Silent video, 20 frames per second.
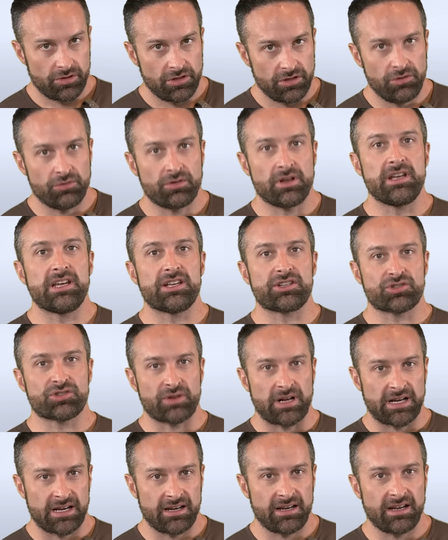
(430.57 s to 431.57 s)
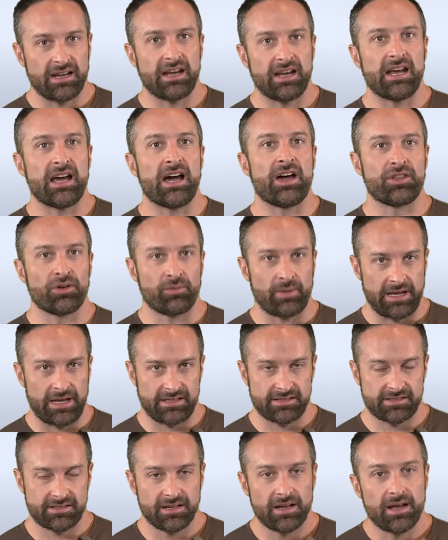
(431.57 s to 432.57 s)
You can get shredded other
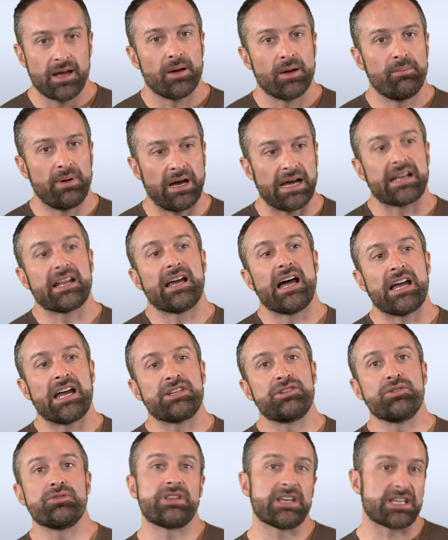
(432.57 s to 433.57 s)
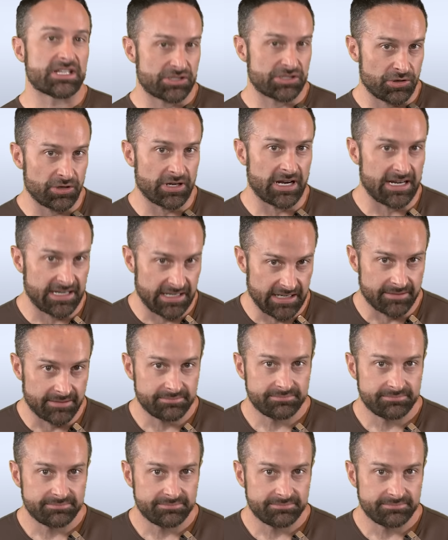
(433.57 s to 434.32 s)
ways, but I do think it's a good idea